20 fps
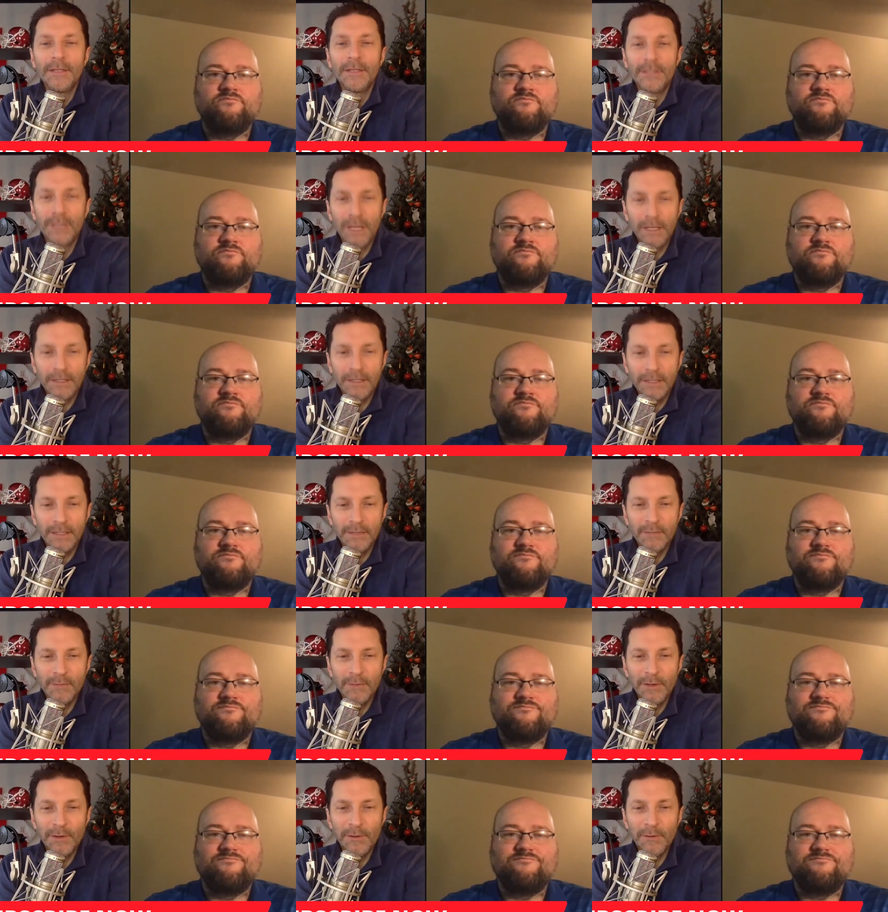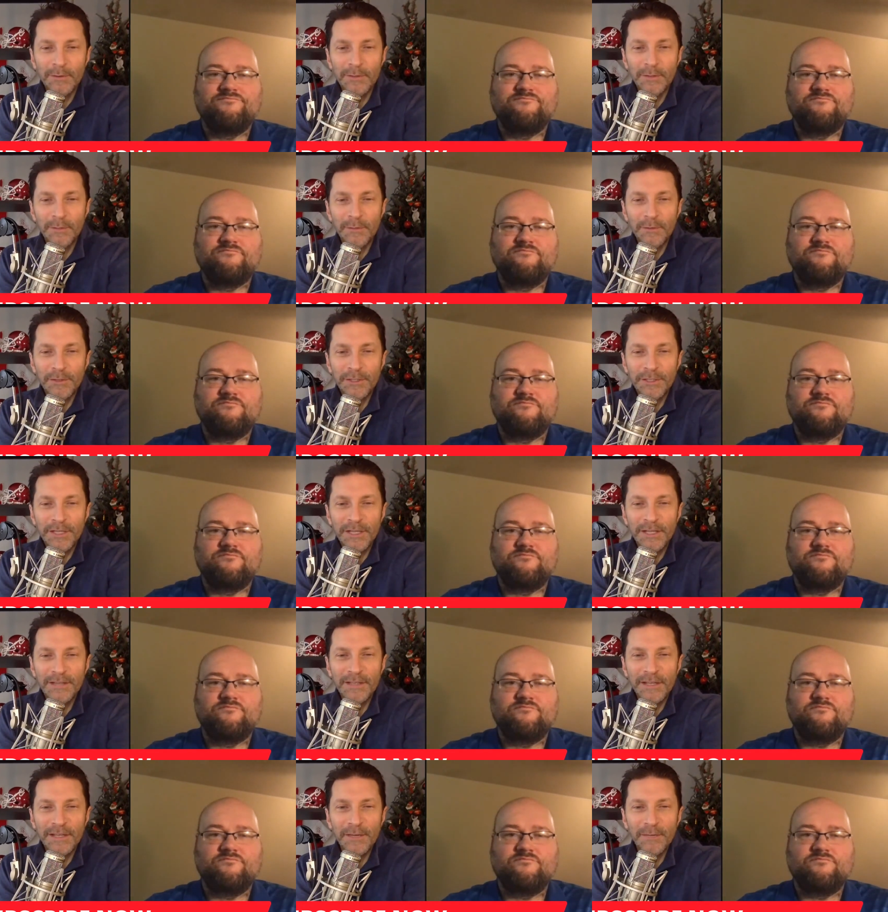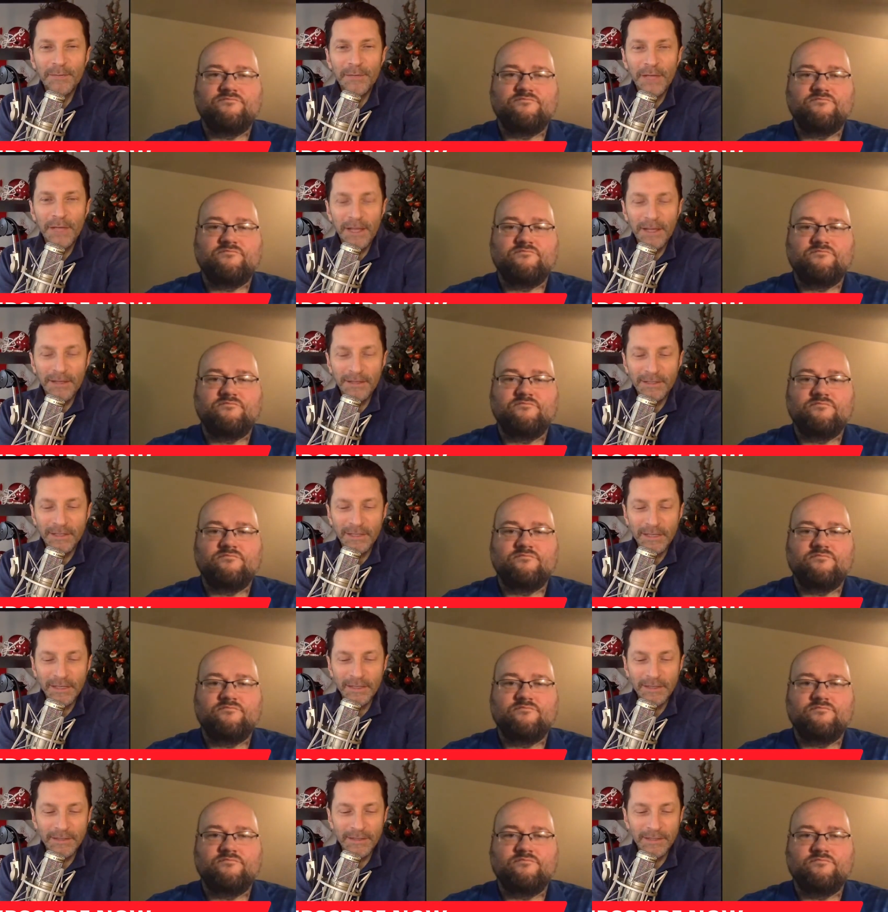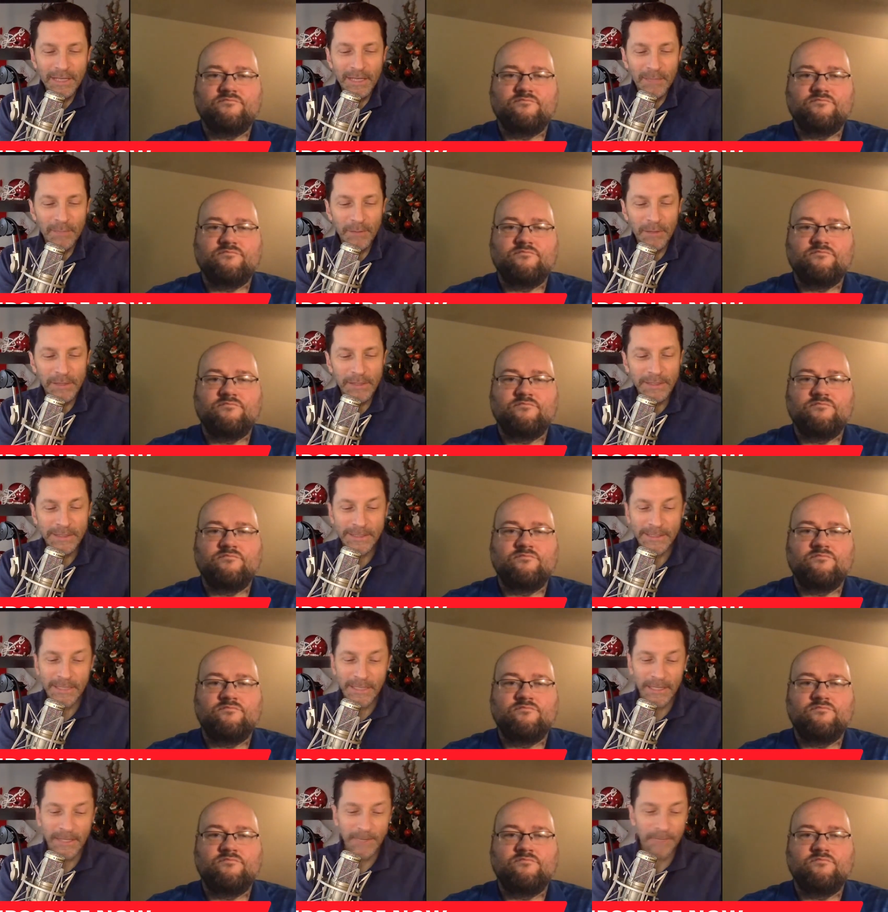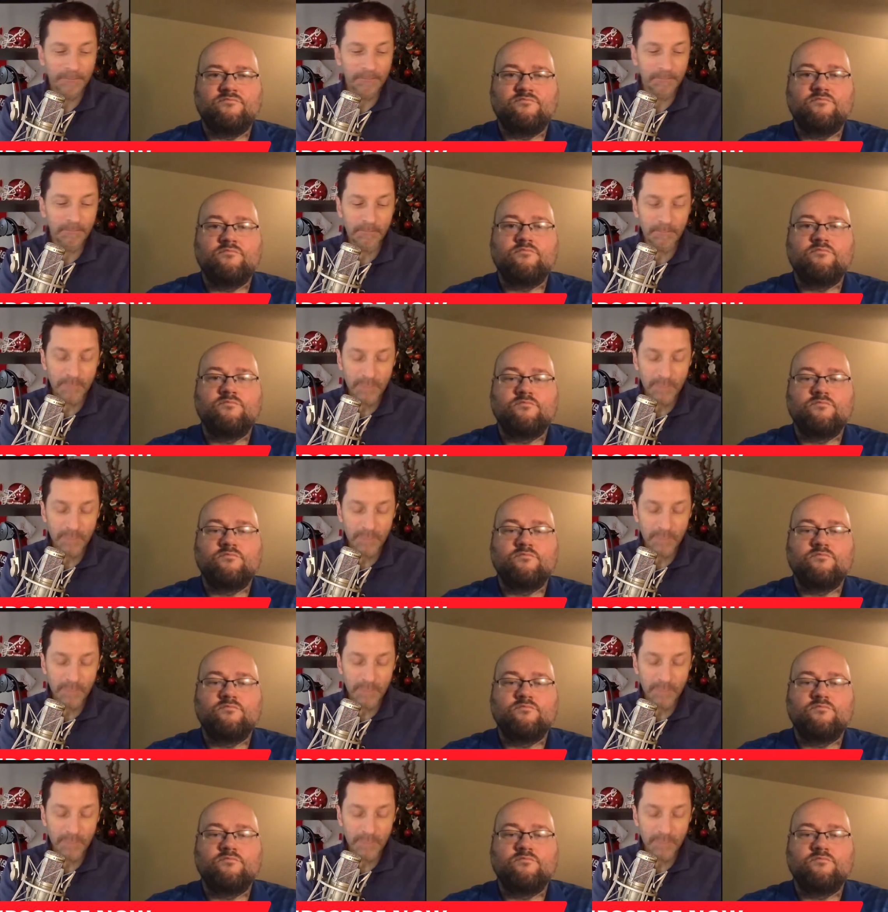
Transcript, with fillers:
Speaker 1: Jason, we always appreciate the update, uh, keeping us um,